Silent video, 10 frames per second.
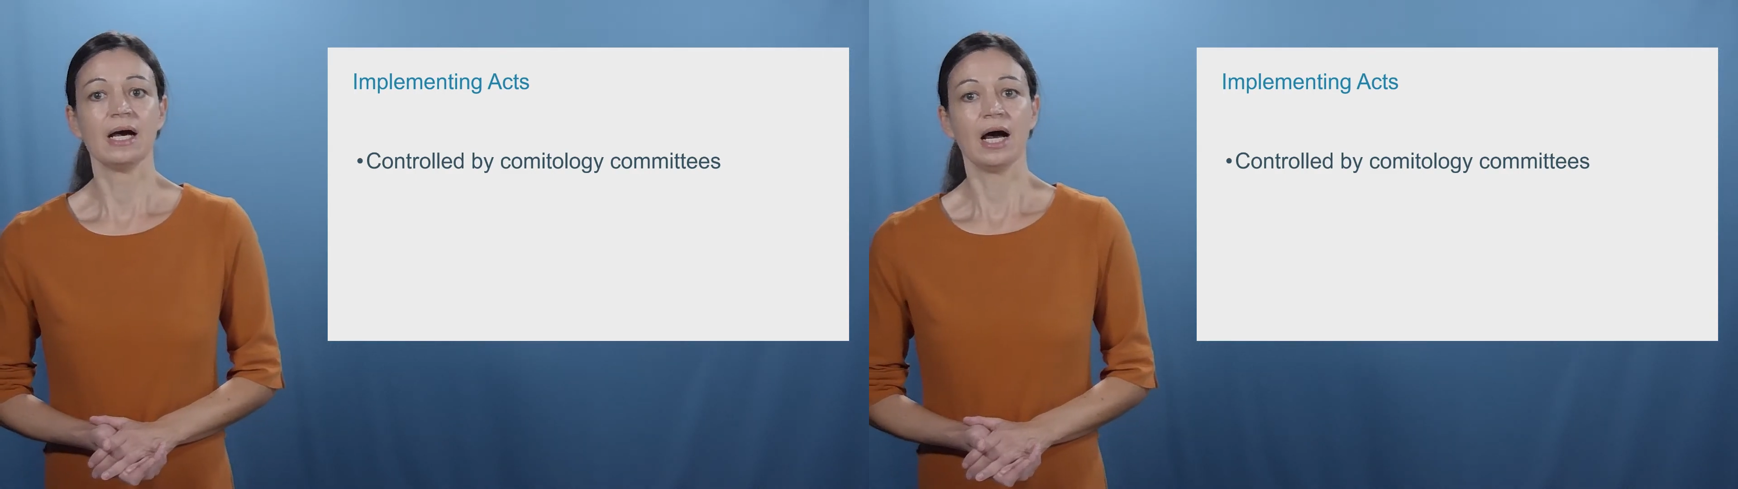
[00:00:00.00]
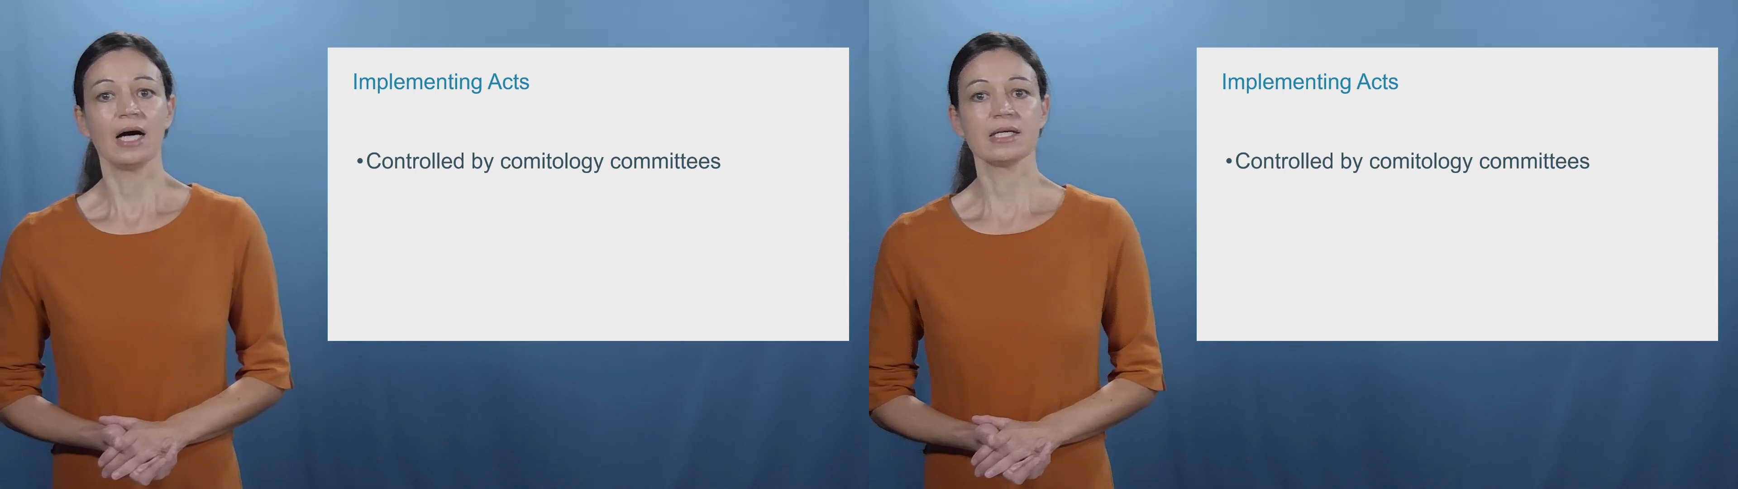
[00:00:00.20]

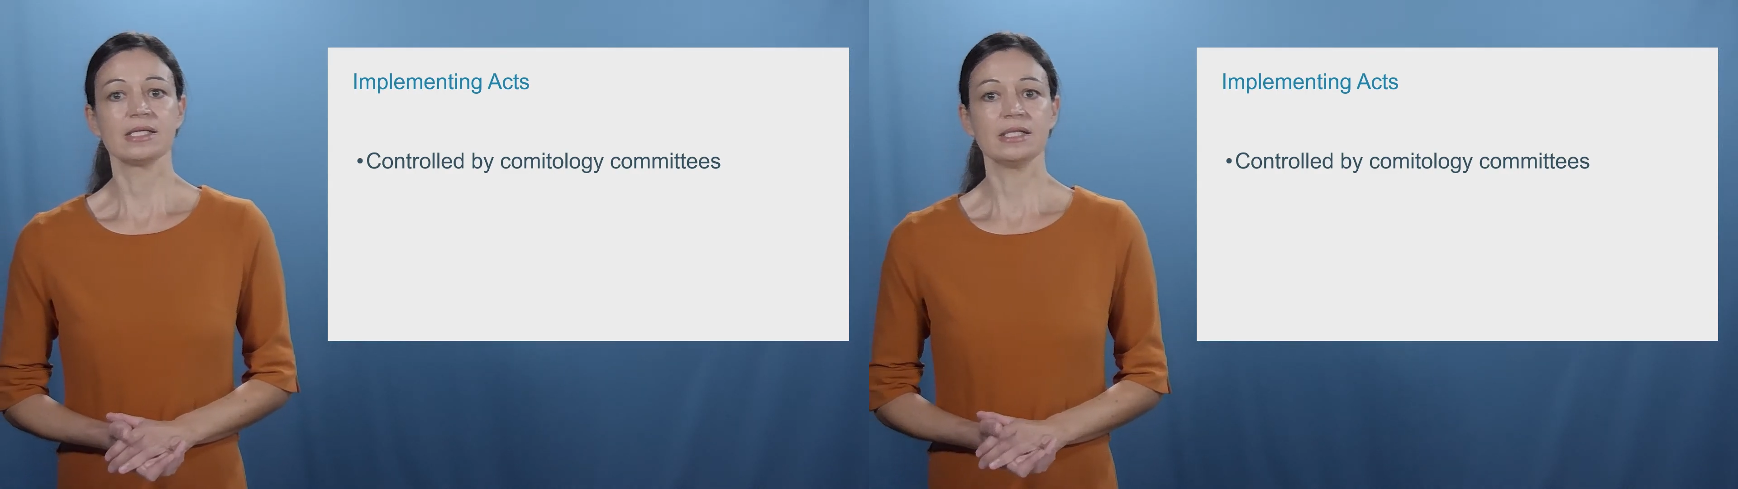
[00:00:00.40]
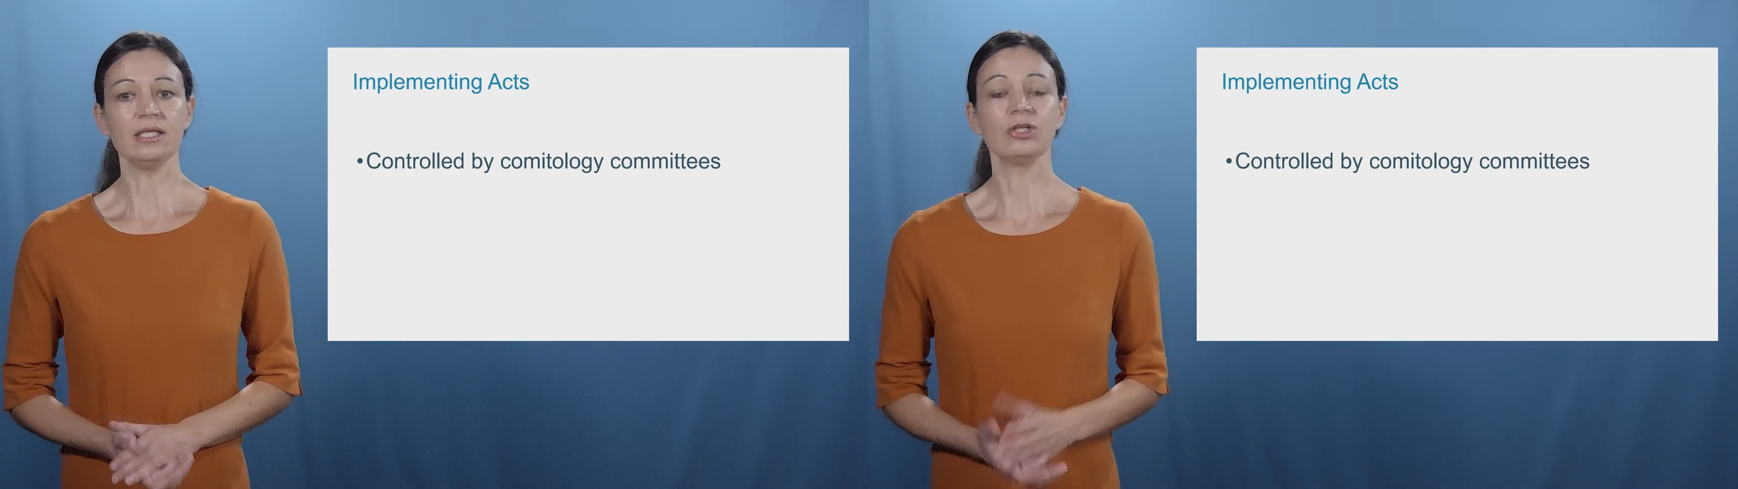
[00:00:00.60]
are
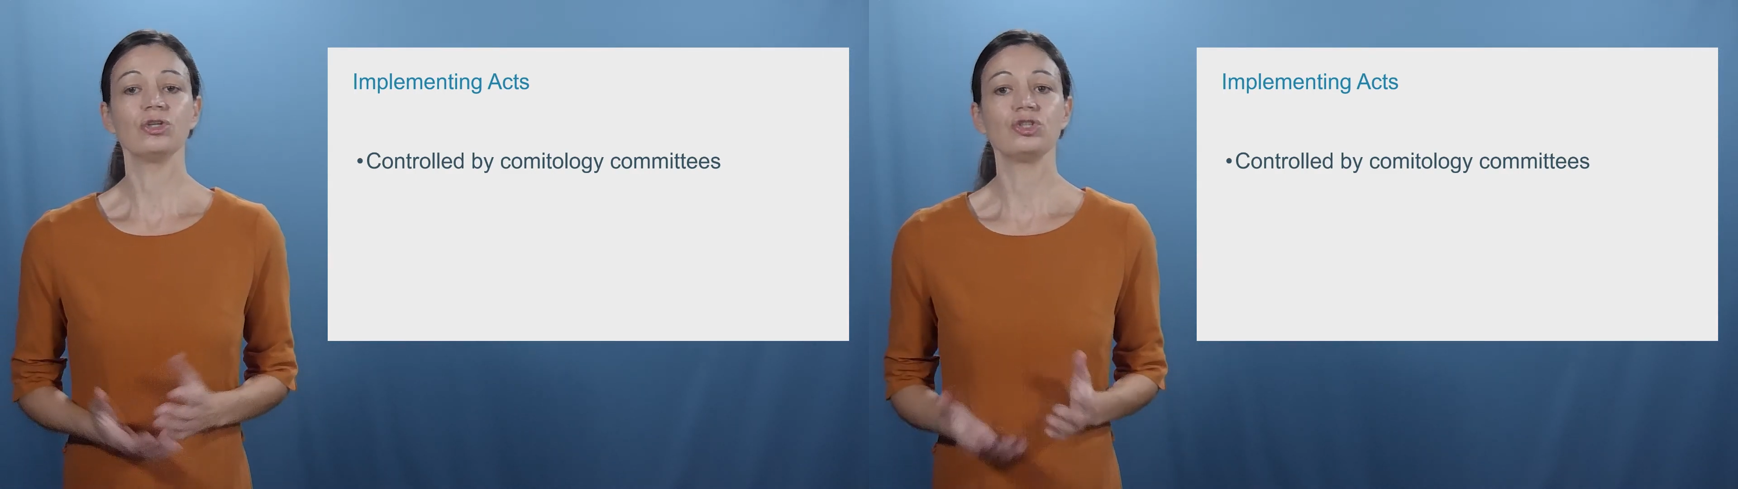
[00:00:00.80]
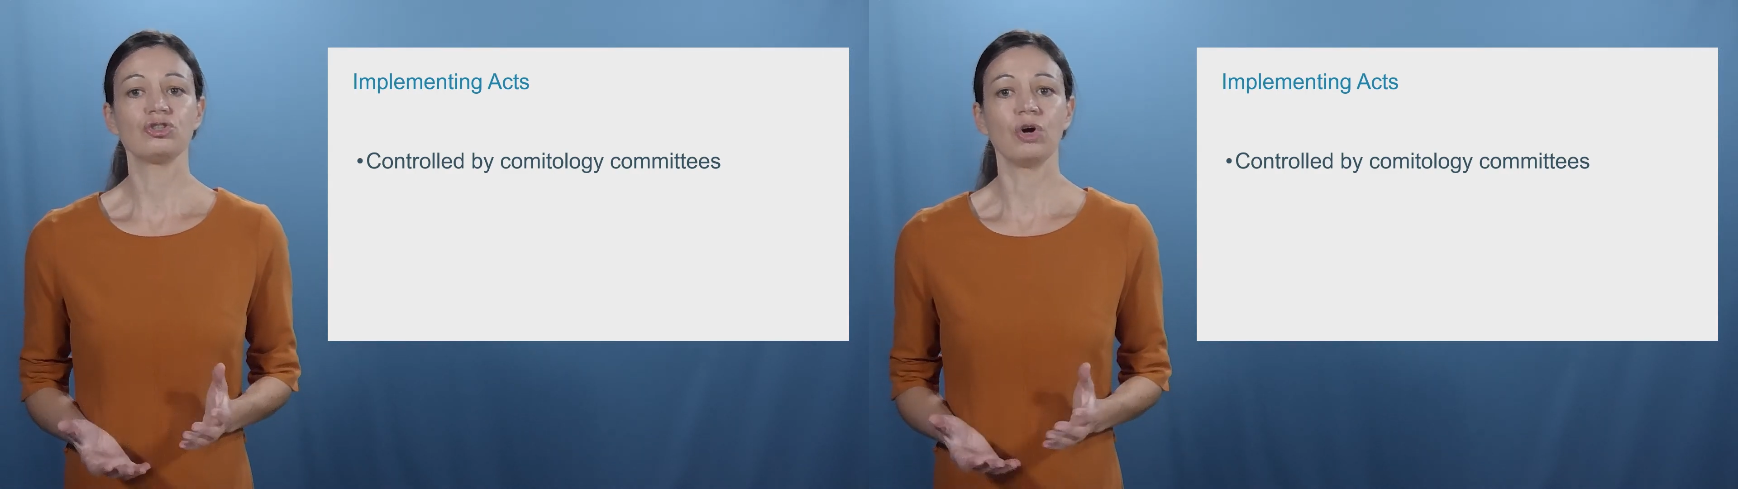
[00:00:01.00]
still
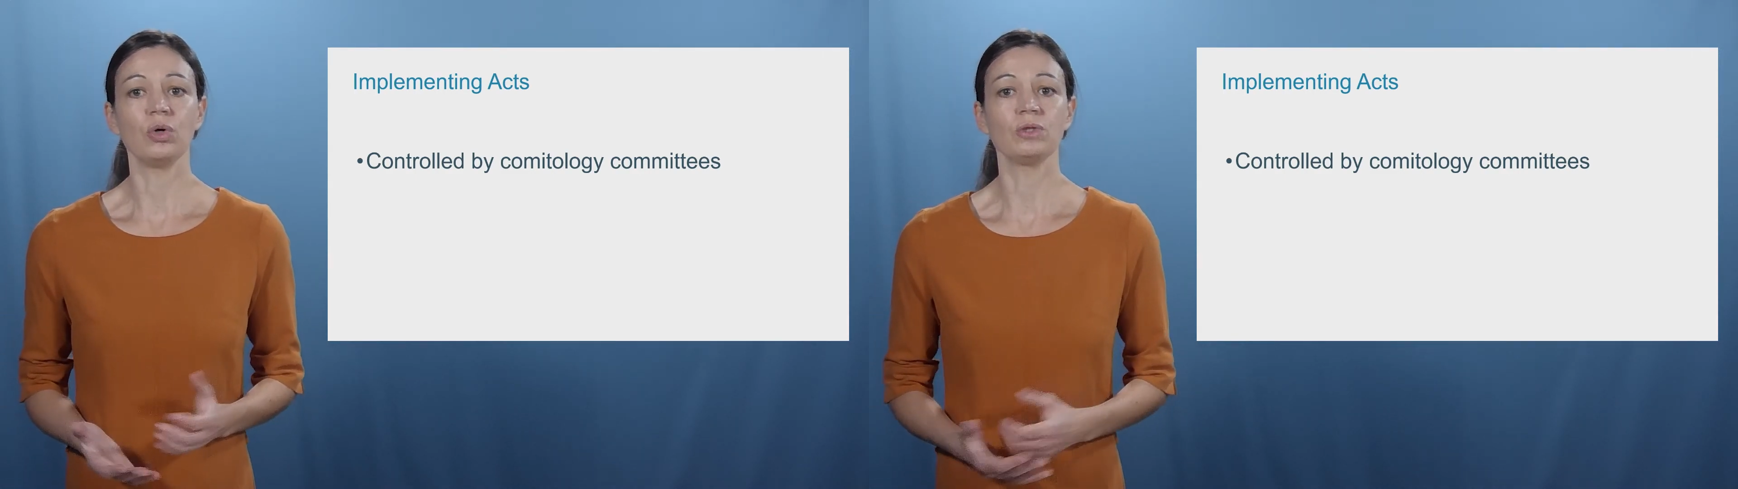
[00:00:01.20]
controlled